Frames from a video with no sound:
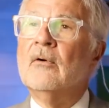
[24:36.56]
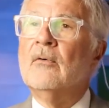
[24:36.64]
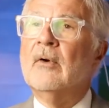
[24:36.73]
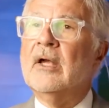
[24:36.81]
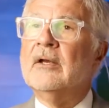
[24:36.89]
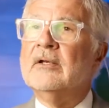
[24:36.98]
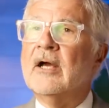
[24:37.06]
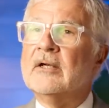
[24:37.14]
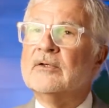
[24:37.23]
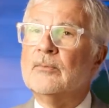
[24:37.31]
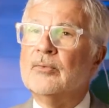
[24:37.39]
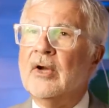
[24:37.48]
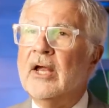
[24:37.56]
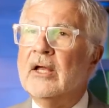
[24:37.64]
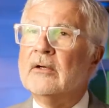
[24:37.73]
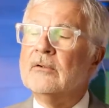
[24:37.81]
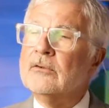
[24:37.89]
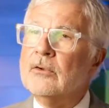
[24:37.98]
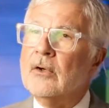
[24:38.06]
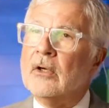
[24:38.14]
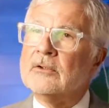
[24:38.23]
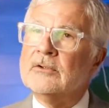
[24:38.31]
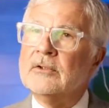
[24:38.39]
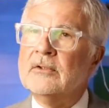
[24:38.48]
when Dr. Brand
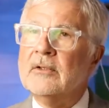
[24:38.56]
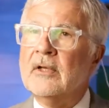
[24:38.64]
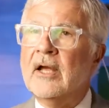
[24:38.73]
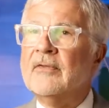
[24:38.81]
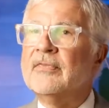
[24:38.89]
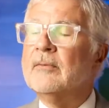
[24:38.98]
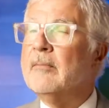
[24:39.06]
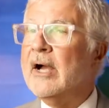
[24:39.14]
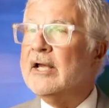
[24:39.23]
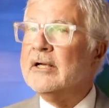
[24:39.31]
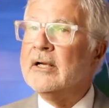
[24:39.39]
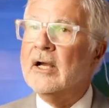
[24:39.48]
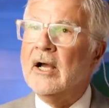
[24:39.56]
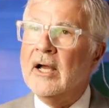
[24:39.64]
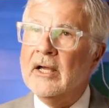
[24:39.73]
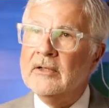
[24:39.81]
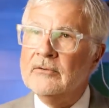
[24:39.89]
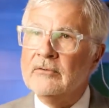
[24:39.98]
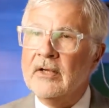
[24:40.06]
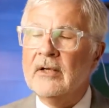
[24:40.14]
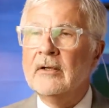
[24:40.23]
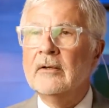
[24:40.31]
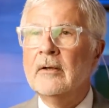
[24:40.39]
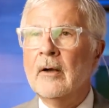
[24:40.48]
looked at the
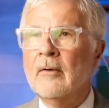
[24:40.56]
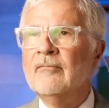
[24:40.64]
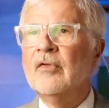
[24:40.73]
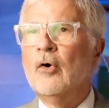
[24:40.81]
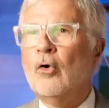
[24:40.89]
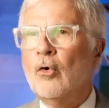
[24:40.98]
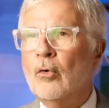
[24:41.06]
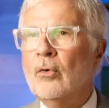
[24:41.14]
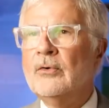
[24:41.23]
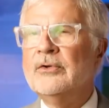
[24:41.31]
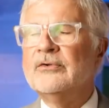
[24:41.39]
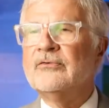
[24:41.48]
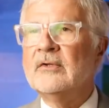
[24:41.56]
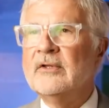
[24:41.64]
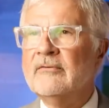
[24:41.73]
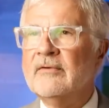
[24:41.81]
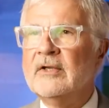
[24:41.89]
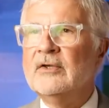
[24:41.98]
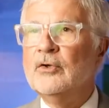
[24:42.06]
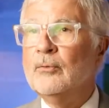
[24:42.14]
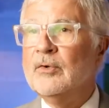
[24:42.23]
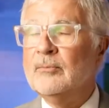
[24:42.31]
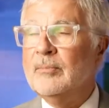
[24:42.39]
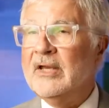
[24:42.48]
mitochondria of the oldest living
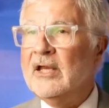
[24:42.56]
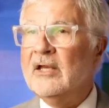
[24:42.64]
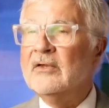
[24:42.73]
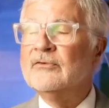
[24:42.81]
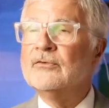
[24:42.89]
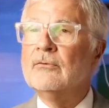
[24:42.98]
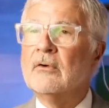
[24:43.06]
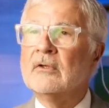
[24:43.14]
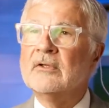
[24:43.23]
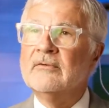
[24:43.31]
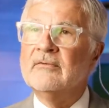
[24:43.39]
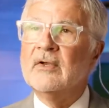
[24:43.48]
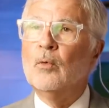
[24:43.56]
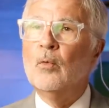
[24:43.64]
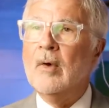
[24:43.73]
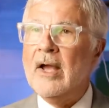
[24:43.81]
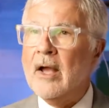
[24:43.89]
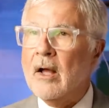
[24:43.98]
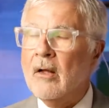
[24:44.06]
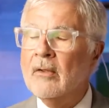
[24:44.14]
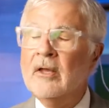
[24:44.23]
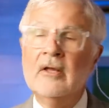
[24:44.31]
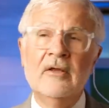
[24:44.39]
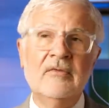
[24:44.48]
human beings who are living
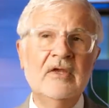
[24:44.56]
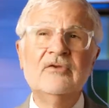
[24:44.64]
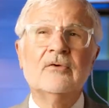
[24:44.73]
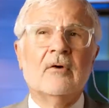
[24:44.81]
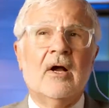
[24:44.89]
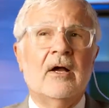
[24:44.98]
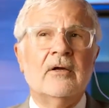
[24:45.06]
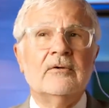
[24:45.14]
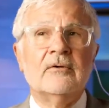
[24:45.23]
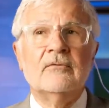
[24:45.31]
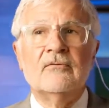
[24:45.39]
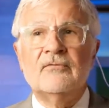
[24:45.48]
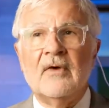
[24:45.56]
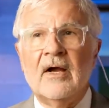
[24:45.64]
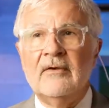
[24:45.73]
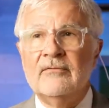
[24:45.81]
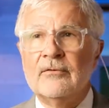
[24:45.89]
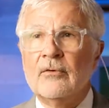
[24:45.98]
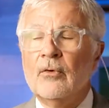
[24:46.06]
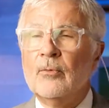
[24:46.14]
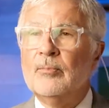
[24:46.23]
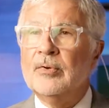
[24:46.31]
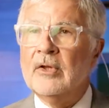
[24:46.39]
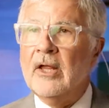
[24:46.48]
well, these are 105 year
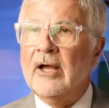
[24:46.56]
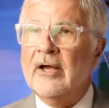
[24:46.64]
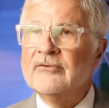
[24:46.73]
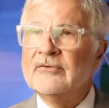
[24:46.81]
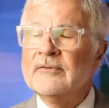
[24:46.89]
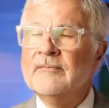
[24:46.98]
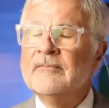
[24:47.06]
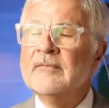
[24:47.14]
old plus,